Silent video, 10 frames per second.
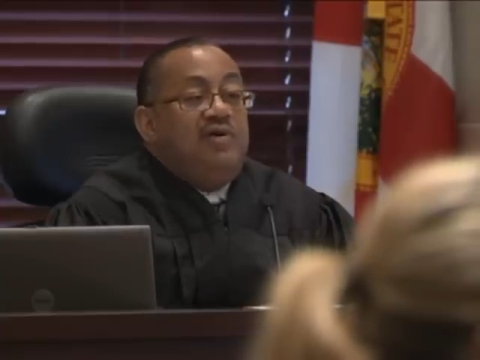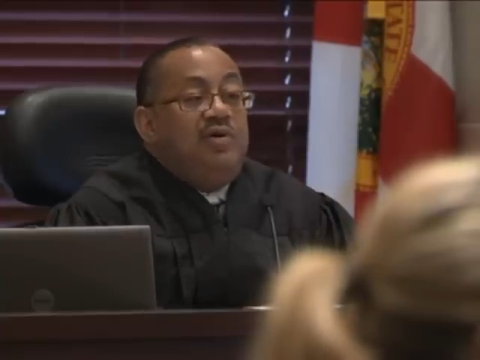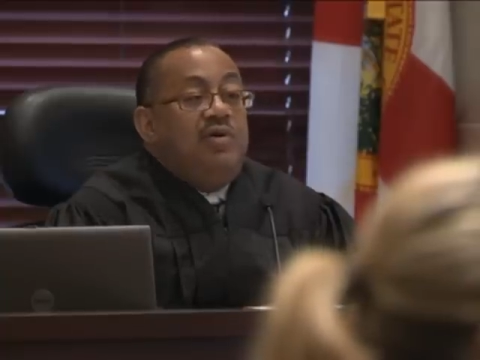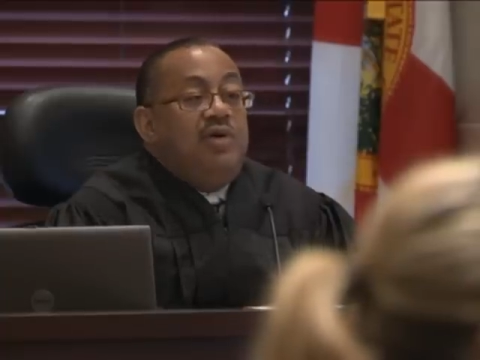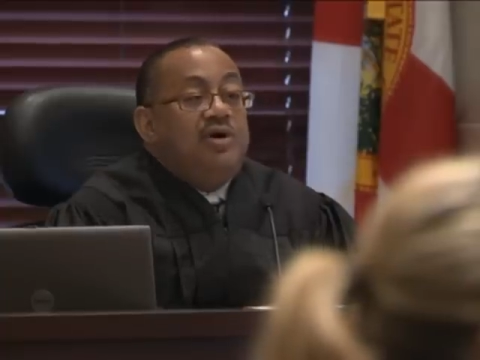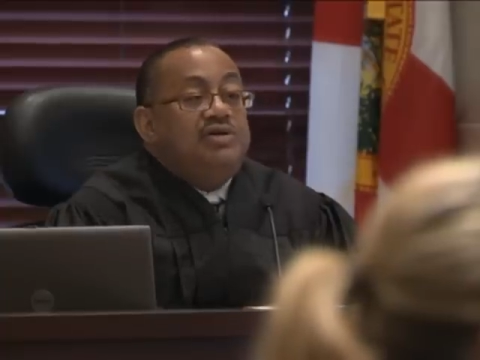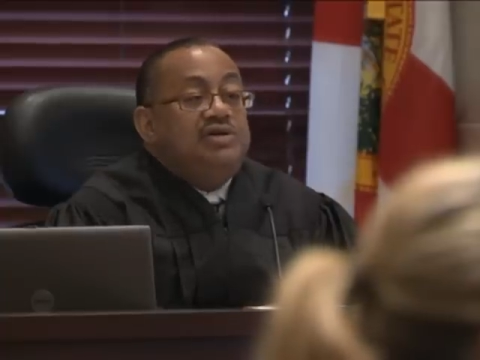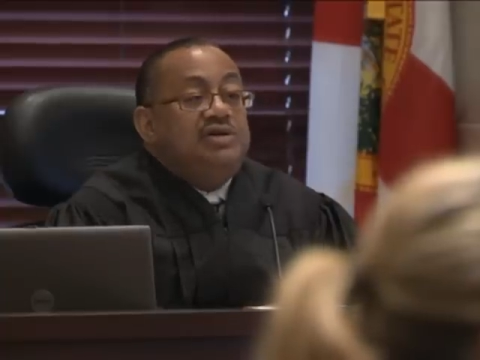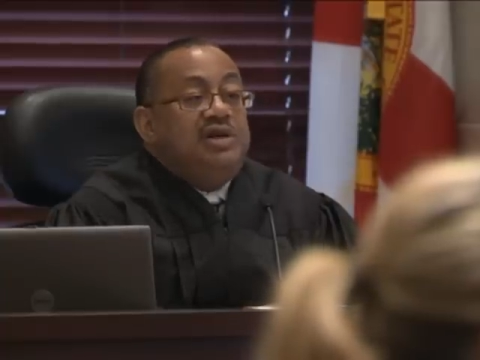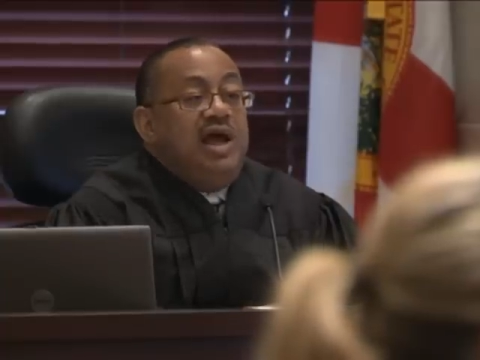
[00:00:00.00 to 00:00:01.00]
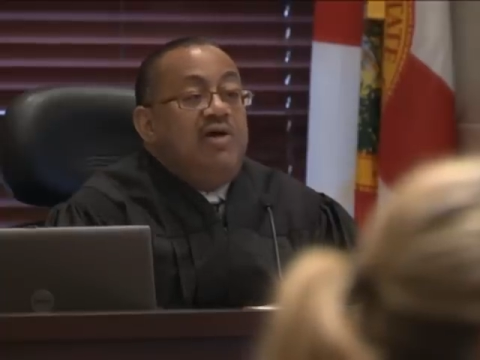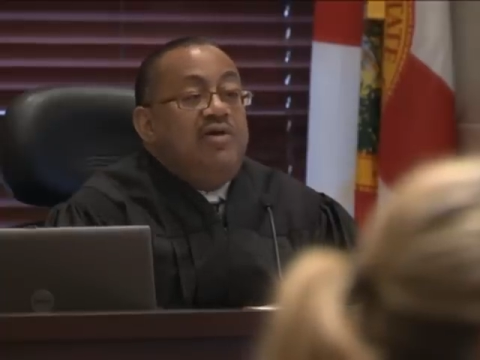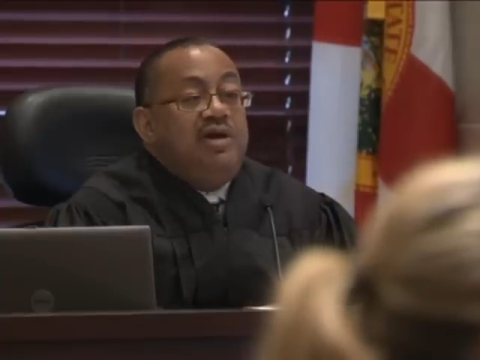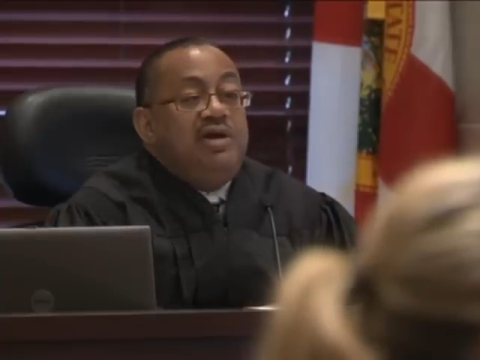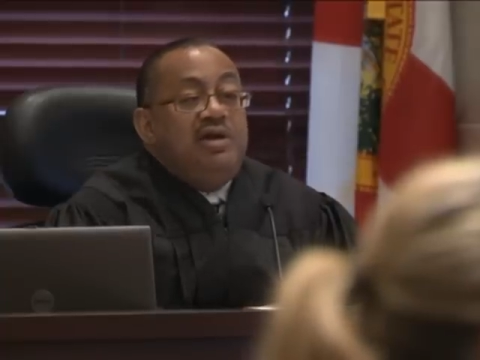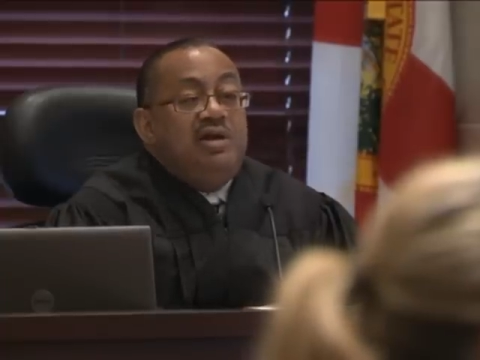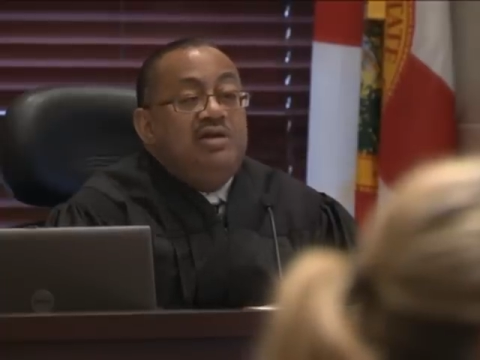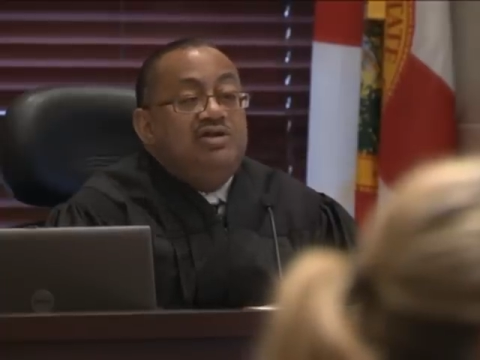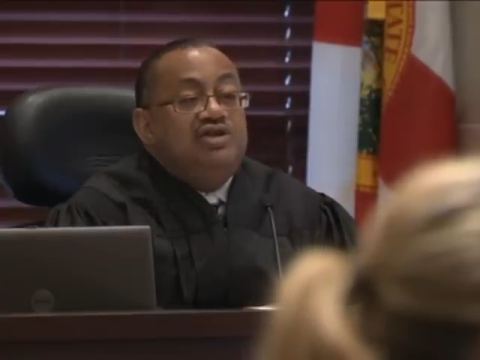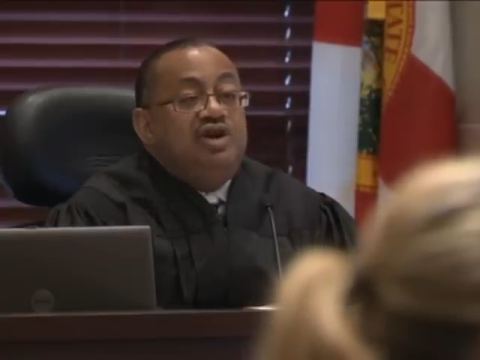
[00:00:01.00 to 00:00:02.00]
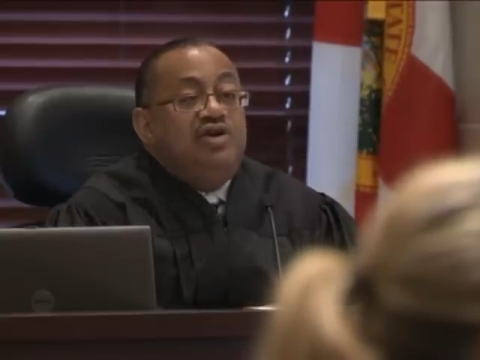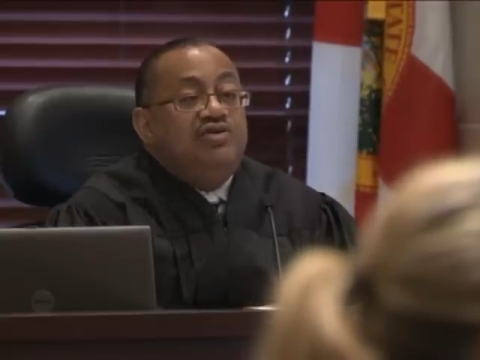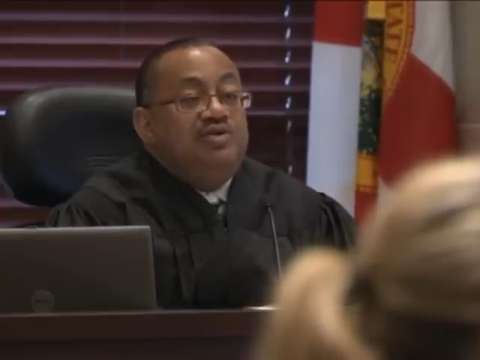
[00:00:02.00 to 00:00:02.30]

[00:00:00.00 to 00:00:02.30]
Orange County Sheriff's